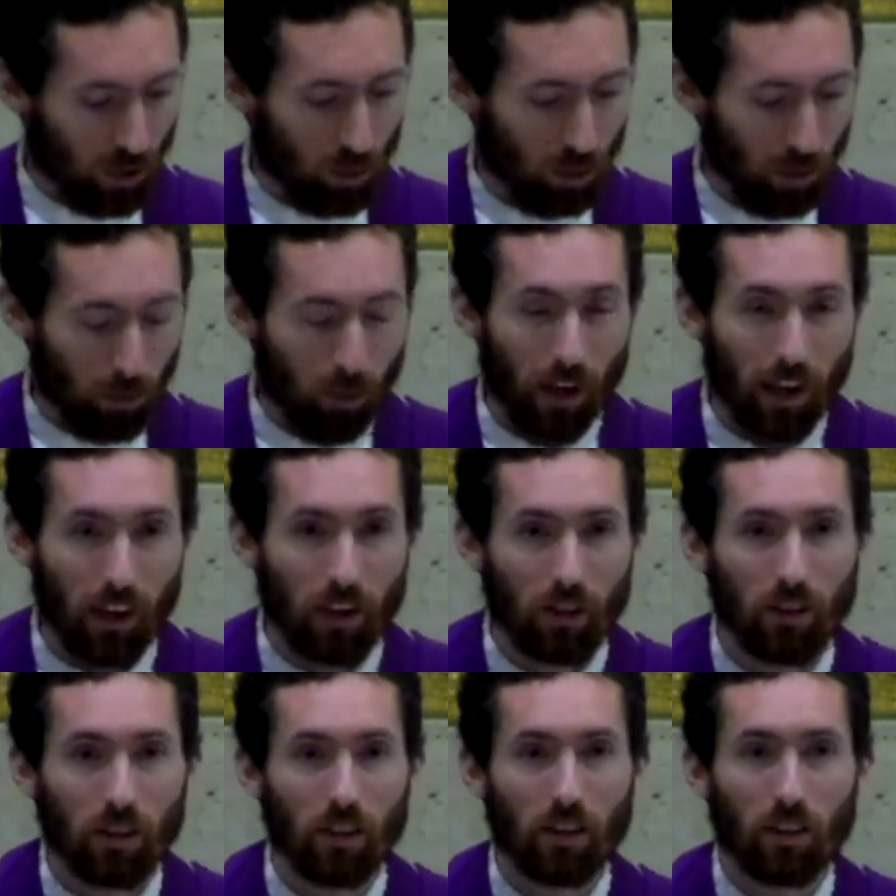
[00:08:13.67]
To
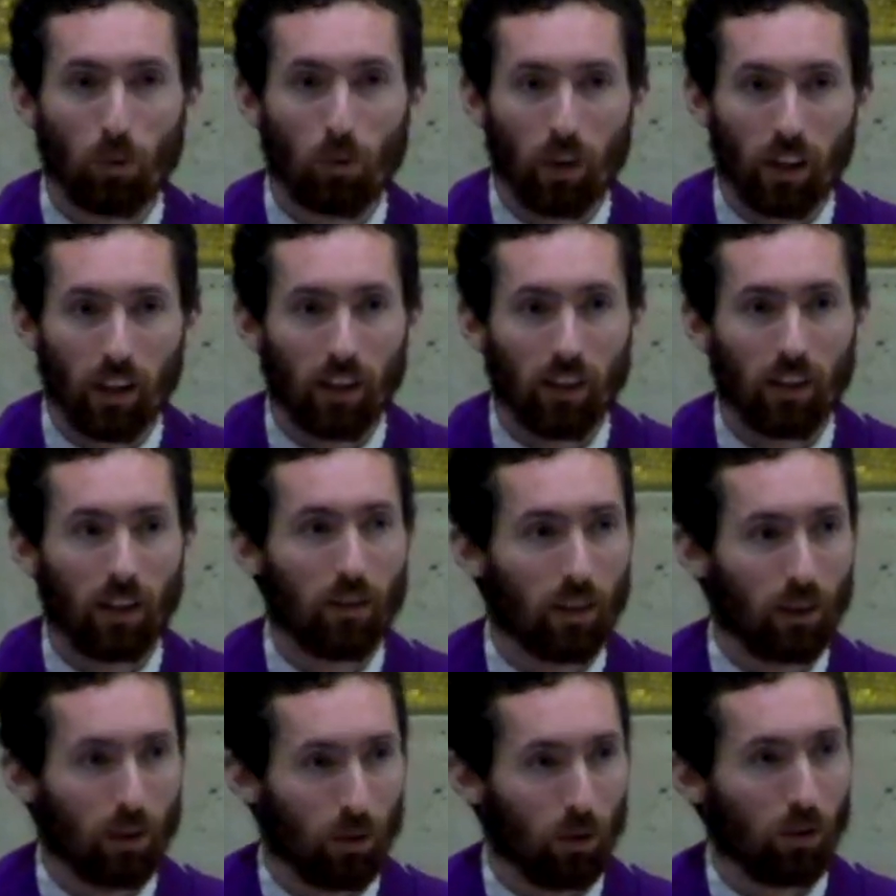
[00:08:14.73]
prepare the way
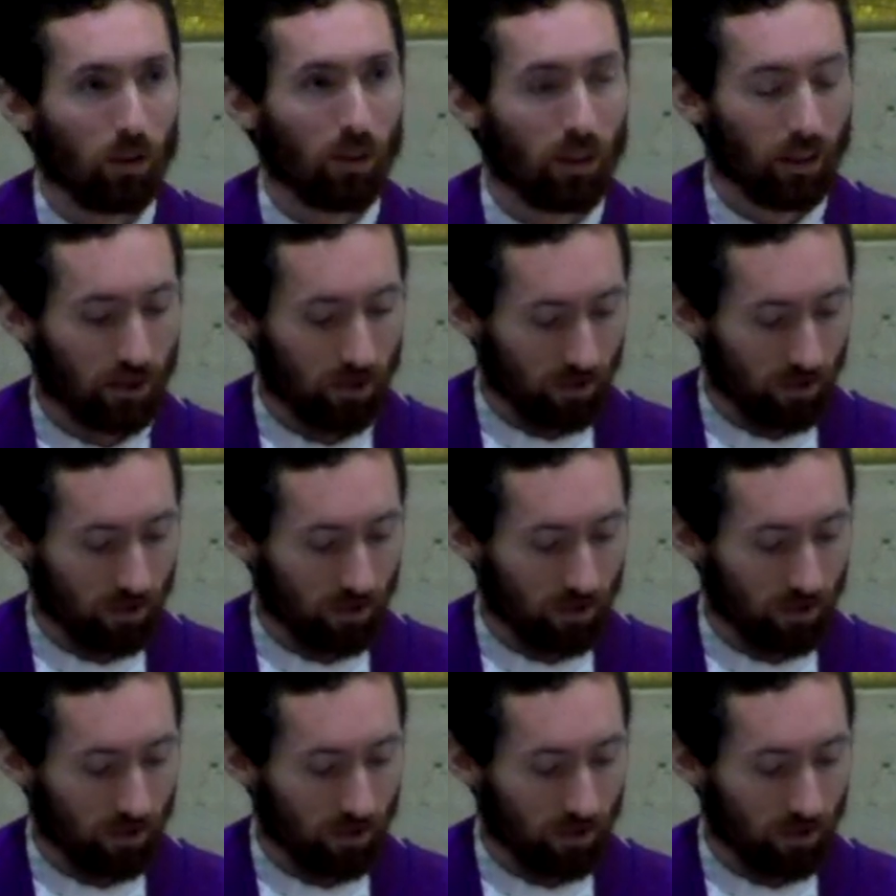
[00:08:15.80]
of the Lord.